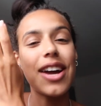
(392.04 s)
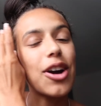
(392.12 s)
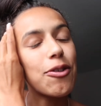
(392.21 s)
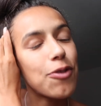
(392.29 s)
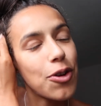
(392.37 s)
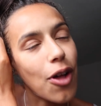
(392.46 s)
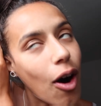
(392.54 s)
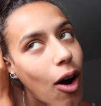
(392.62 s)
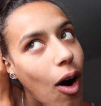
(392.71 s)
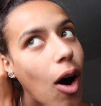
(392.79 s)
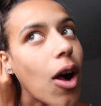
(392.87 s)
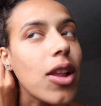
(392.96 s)
I got through the
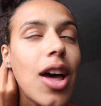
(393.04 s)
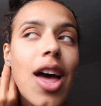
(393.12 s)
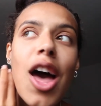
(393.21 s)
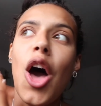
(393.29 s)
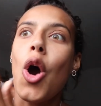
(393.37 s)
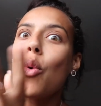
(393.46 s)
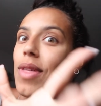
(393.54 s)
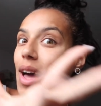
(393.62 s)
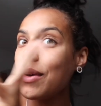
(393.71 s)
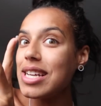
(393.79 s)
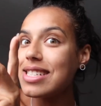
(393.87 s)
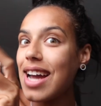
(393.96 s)
haul
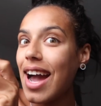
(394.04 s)
without it